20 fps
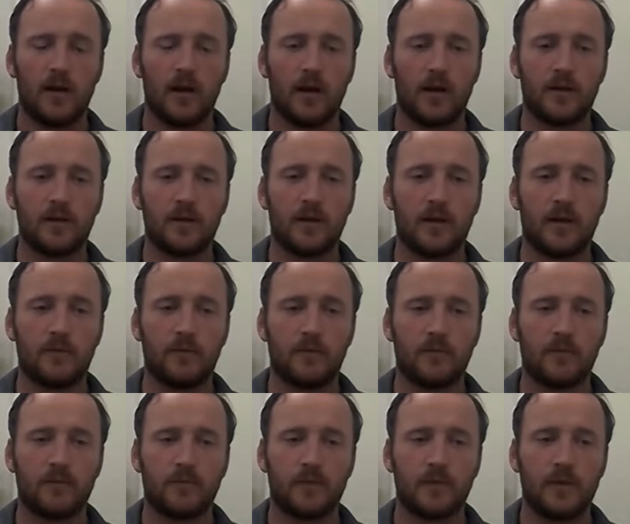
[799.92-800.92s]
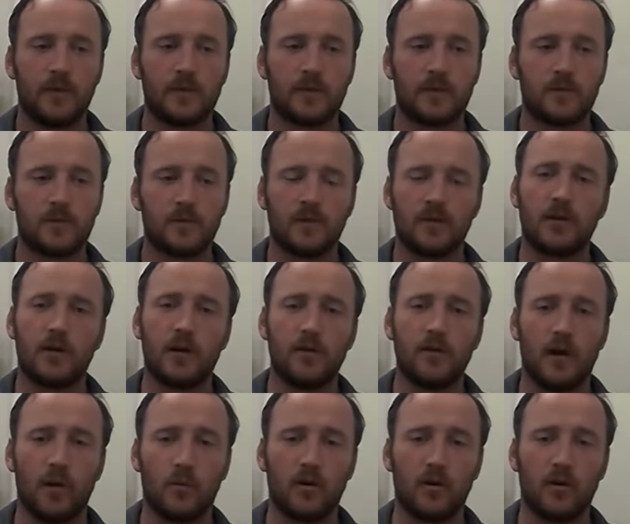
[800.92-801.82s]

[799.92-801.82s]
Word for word: And um, he said, Are you not